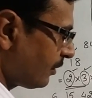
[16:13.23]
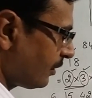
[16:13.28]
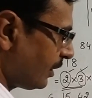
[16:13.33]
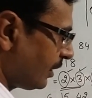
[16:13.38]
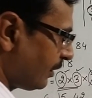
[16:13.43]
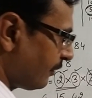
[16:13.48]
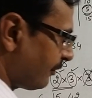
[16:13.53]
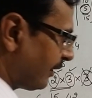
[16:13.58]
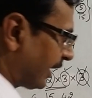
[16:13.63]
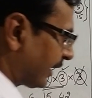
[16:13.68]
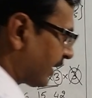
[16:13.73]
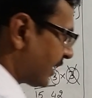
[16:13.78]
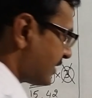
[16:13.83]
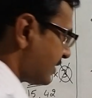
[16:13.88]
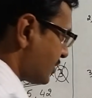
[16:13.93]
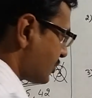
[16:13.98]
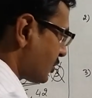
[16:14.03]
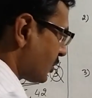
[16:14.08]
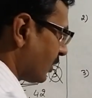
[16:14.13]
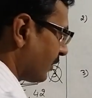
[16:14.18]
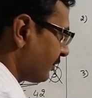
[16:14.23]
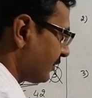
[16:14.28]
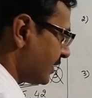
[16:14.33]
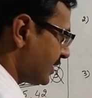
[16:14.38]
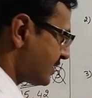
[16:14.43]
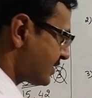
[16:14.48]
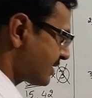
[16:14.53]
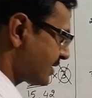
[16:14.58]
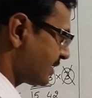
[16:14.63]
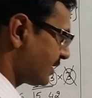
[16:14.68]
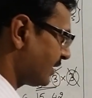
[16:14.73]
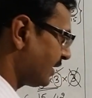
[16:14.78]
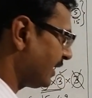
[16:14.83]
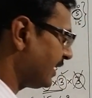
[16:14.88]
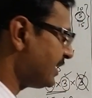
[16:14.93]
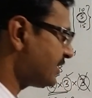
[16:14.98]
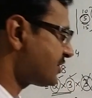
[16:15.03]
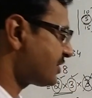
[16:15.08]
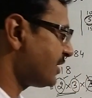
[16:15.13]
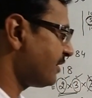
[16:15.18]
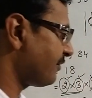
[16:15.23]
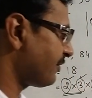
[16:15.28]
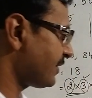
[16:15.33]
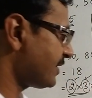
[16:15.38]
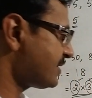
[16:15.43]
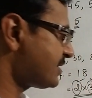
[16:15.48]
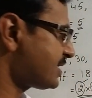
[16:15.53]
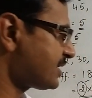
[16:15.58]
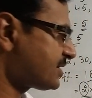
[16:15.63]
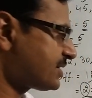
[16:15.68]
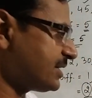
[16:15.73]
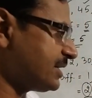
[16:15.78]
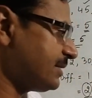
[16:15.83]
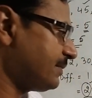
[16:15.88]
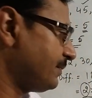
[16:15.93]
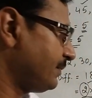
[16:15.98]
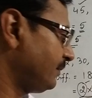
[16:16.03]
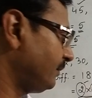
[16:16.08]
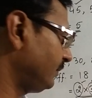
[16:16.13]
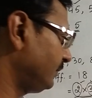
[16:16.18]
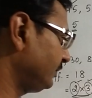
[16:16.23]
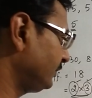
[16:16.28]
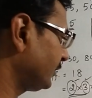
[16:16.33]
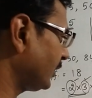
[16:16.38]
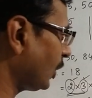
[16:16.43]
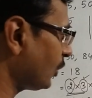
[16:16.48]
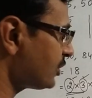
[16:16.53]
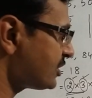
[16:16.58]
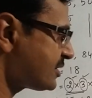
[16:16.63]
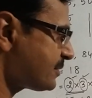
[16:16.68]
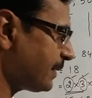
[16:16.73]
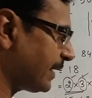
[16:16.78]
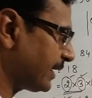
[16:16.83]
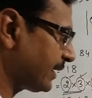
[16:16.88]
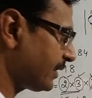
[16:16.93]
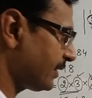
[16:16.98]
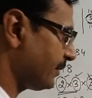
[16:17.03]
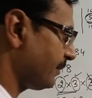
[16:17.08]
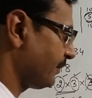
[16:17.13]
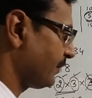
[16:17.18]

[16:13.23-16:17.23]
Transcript: factorization of this least difference 60. Now inspect.